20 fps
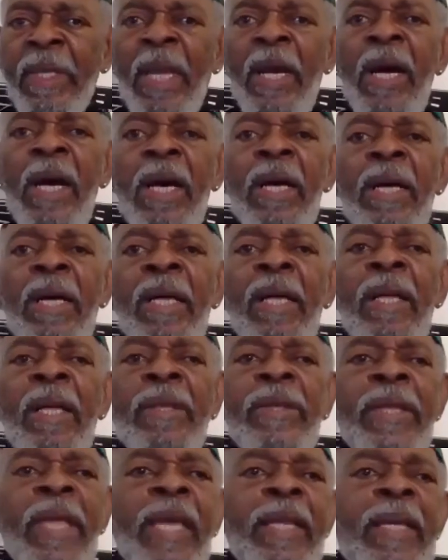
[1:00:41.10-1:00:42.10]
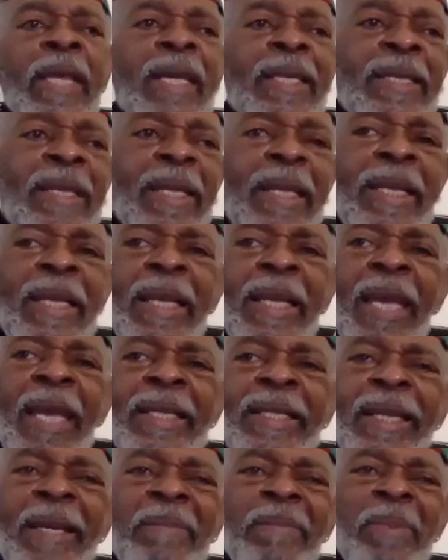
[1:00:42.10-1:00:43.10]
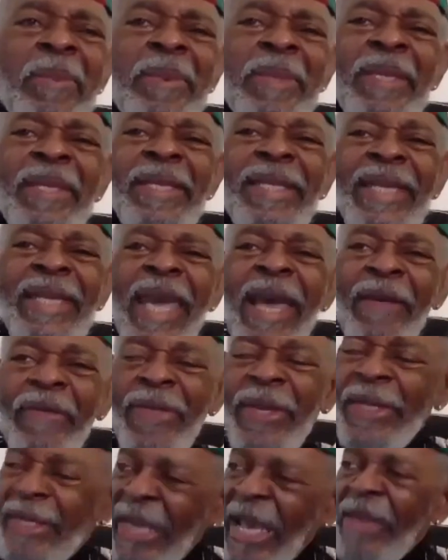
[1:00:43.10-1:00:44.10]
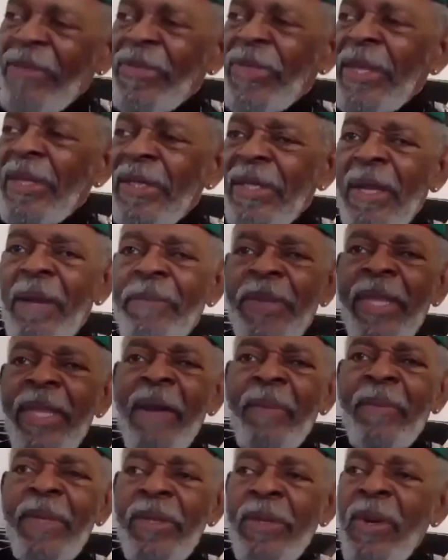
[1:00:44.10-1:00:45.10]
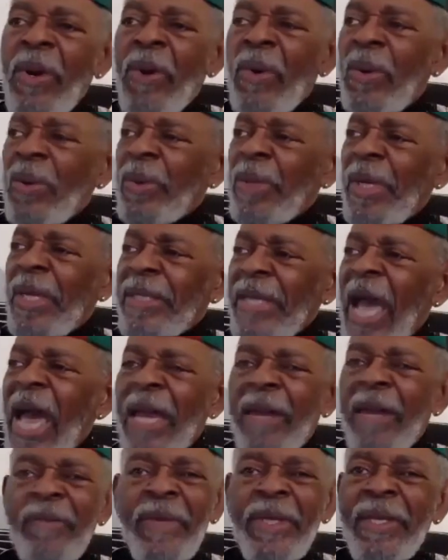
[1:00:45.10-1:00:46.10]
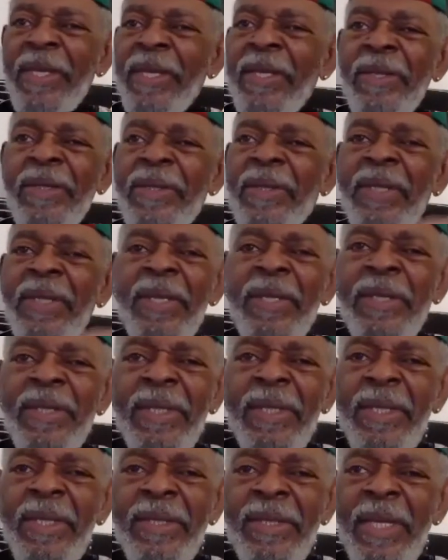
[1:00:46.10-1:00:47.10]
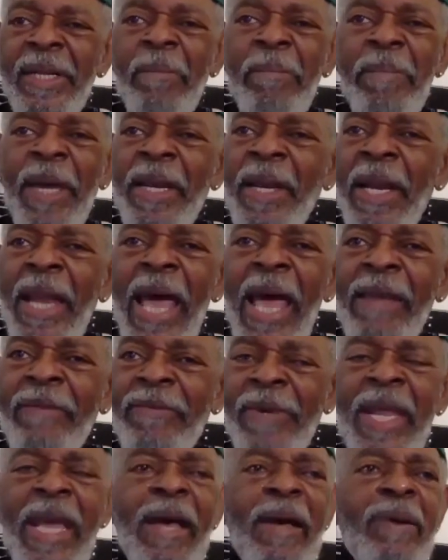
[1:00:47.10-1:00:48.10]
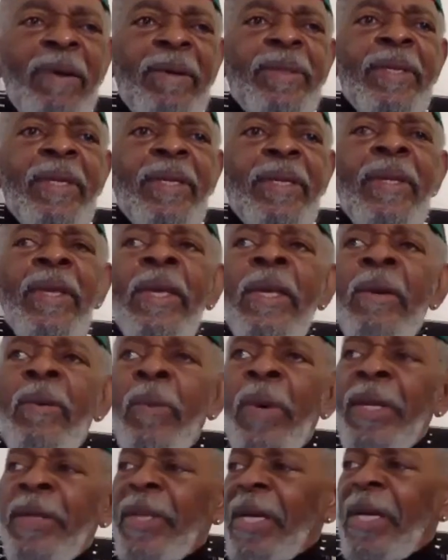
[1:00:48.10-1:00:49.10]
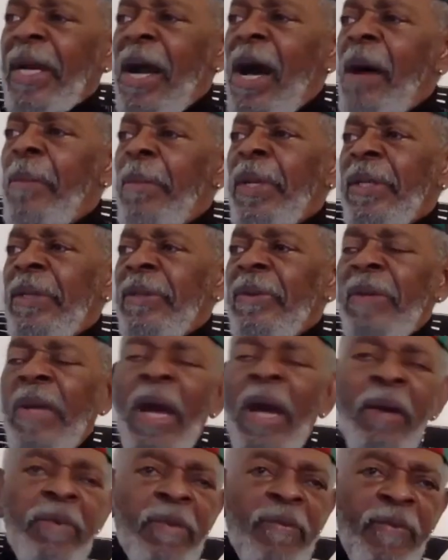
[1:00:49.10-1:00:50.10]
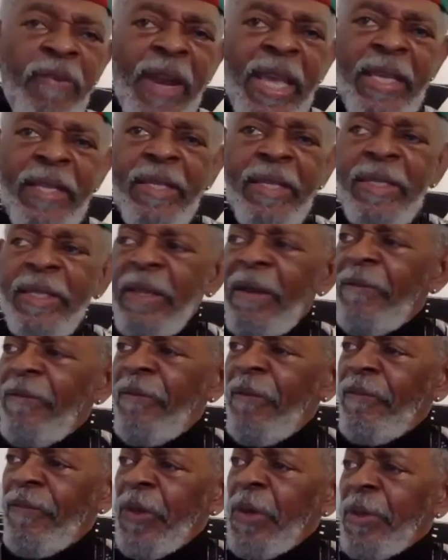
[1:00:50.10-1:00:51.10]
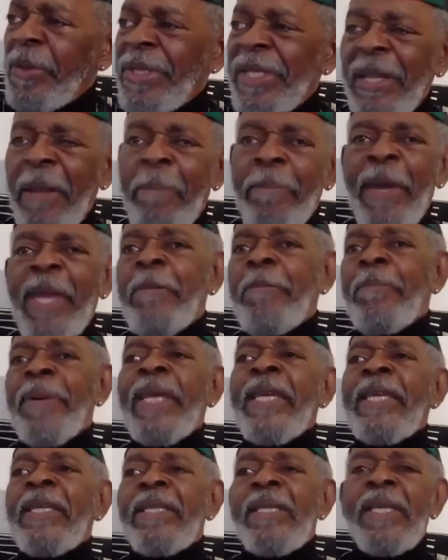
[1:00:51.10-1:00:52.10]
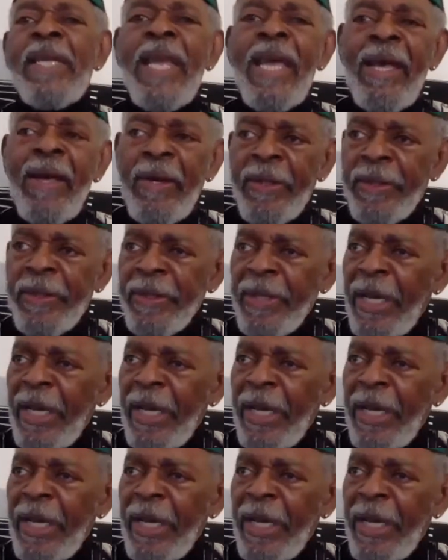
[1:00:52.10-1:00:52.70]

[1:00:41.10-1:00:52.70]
then except death. Death is something that we know is out of it. He's in a better life now. One of the common refrains from funerals is a better place now,